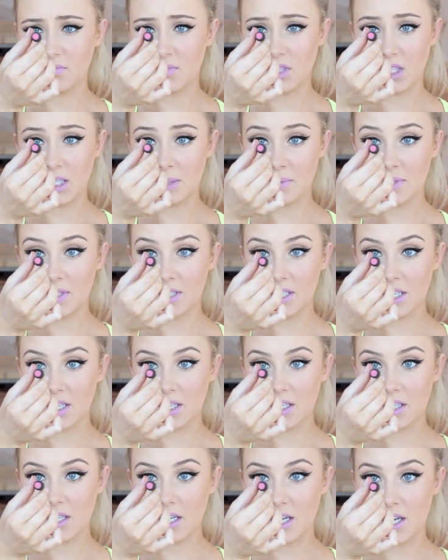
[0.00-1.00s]

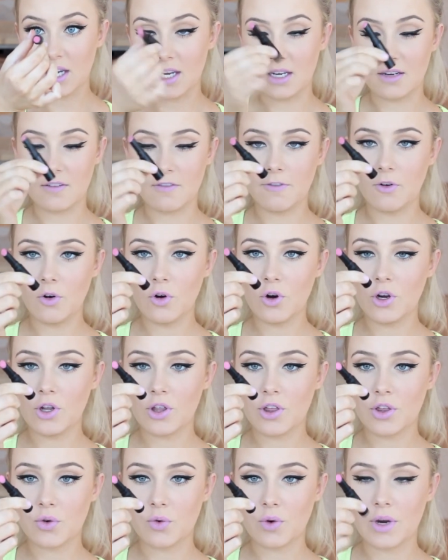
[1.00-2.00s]
lipstick in
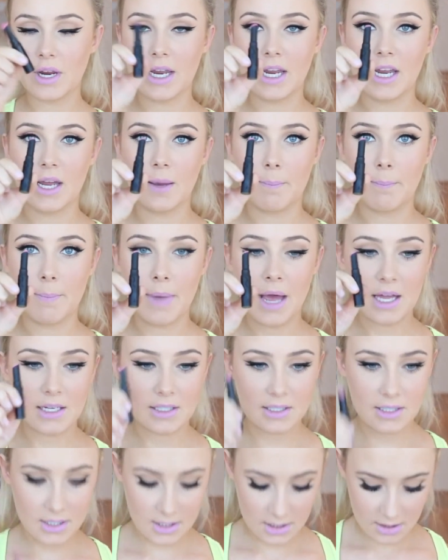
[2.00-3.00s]
403
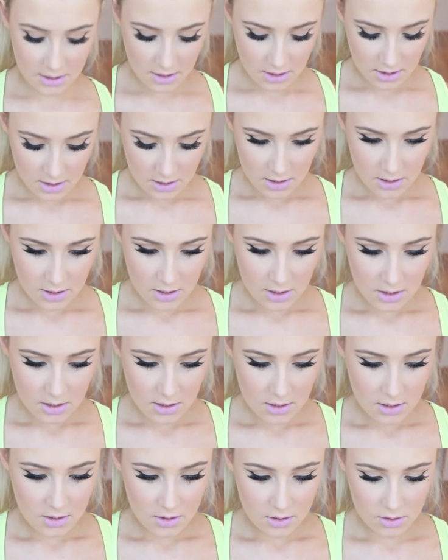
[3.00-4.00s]
Matte,
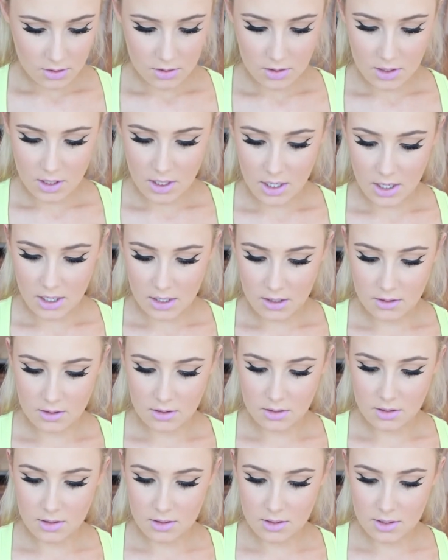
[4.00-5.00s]

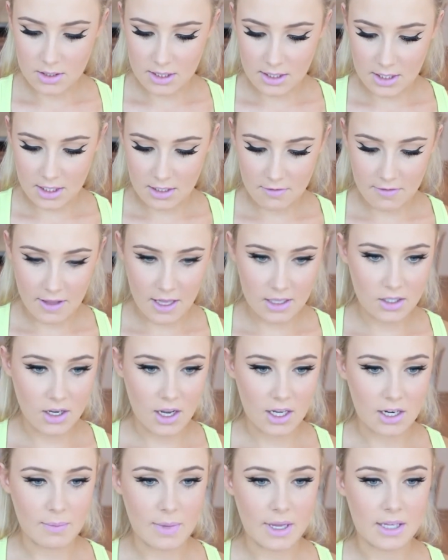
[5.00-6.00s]
and see if that
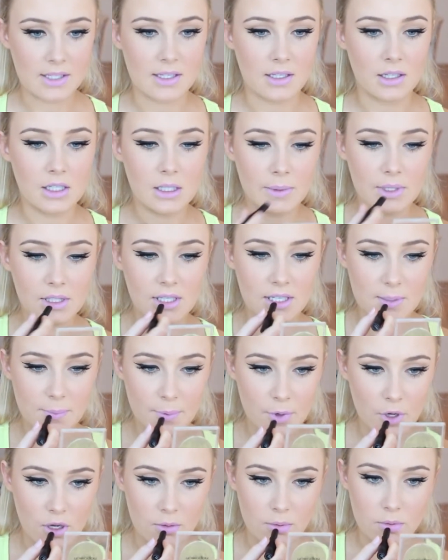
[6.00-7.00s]
kind of makes it a little bit less
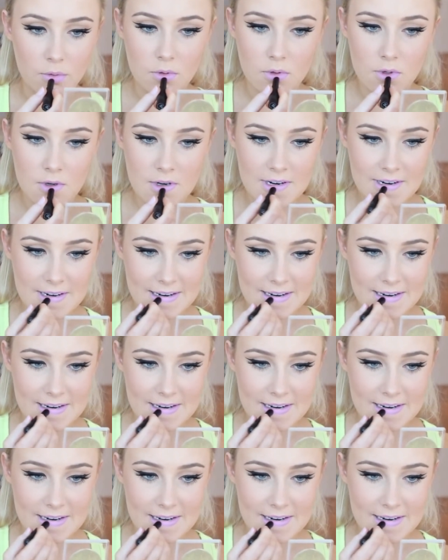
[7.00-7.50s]
purple.